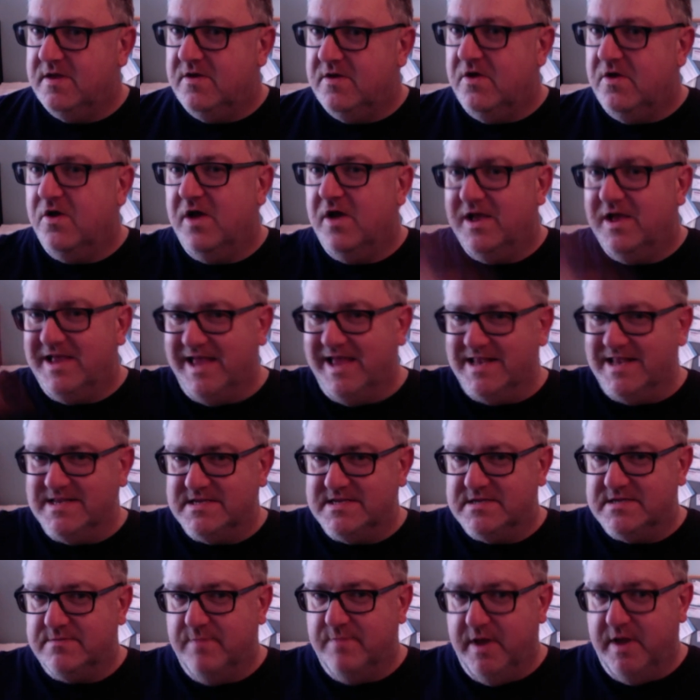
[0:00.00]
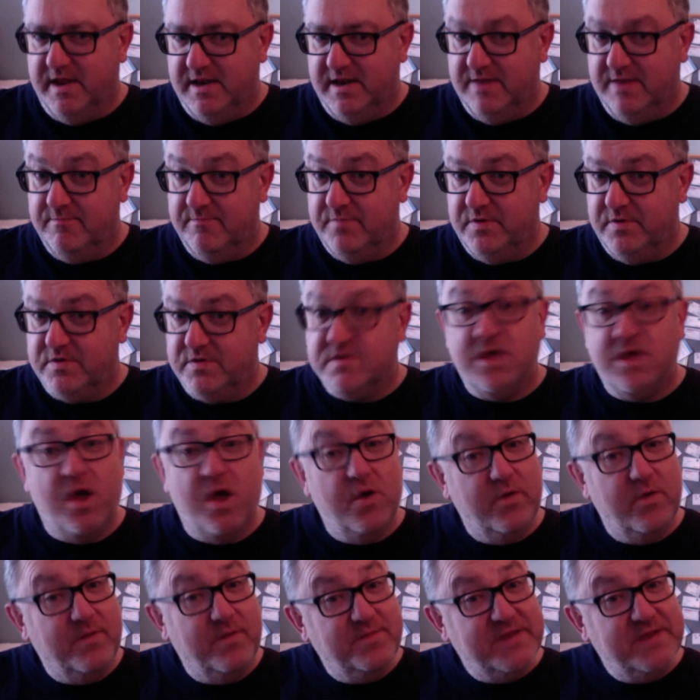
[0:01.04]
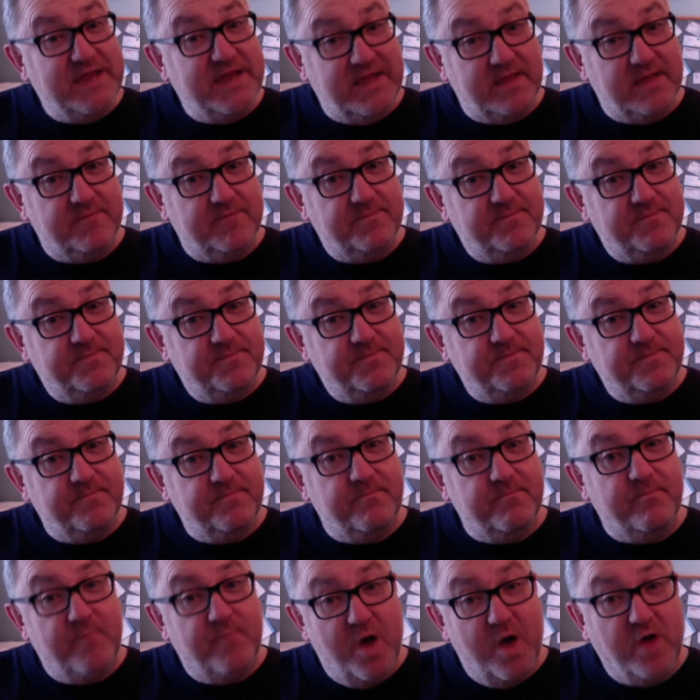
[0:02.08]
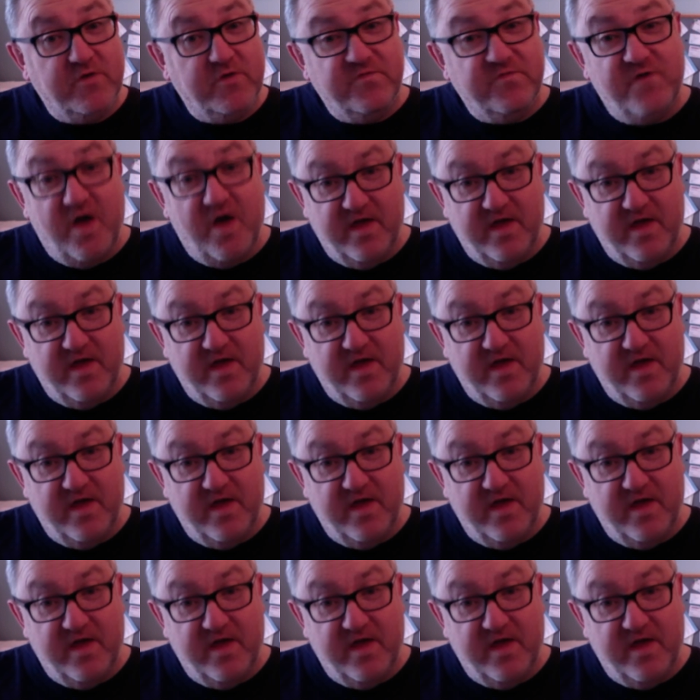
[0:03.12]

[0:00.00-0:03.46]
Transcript: against my Olympus OMD Mark V.